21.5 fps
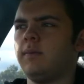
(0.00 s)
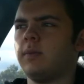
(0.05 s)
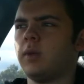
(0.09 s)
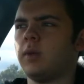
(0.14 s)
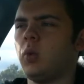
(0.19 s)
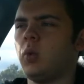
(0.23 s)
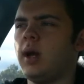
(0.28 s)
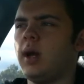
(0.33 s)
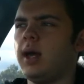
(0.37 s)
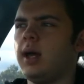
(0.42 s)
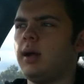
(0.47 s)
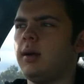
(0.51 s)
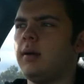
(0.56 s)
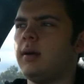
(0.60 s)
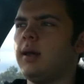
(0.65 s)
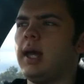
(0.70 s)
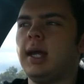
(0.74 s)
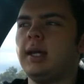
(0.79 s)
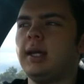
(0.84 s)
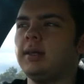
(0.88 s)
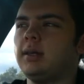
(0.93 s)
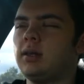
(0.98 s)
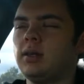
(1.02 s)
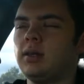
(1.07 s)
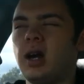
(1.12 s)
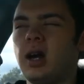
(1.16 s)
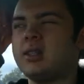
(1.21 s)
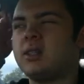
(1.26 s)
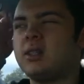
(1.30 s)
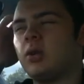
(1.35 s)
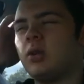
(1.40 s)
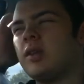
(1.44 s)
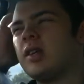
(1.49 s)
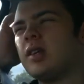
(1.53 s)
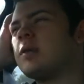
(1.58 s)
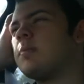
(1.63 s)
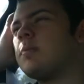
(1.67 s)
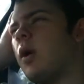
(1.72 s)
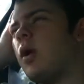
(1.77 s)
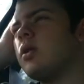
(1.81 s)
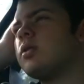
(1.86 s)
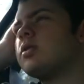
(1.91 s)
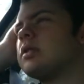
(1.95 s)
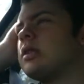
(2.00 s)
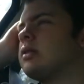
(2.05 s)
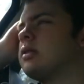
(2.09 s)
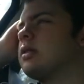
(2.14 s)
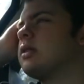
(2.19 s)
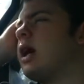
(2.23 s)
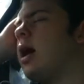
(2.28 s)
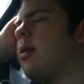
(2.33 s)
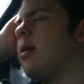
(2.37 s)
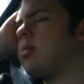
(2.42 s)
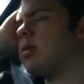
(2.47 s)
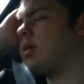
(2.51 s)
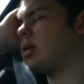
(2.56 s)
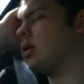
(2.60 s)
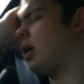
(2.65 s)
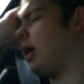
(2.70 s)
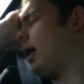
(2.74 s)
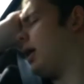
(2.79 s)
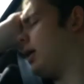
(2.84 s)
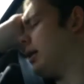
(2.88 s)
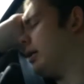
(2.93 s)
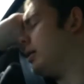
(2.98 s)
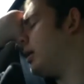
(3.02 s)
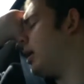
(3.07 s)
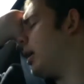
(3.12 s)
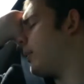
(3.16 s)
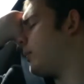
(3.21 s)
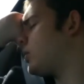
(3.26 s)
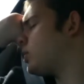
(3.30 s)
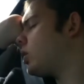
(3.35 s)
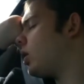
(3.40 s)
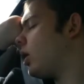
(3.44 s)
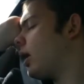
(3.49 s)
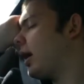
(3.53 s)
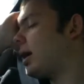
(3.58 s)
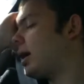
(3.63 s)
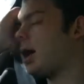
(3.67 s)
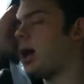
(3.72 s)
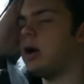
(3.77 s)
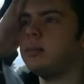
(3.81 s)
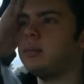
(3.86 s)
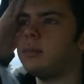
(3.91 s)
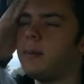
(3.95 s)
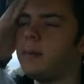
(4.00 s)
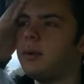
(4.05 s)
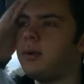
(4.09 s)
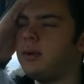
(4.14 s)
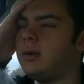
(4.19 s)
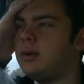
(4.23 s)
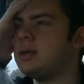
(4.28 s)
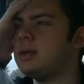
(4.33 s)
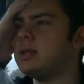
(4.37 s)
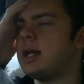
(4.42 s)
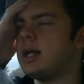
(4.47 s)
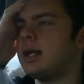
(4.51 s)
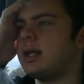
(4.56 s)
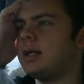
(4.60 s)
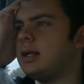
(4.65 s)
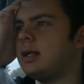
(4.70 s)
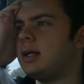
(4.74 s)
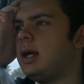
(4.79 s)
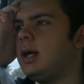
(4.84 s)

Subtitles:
Where, and I saw this post on Tumblr, and I'm sorry, I can't remember who said it.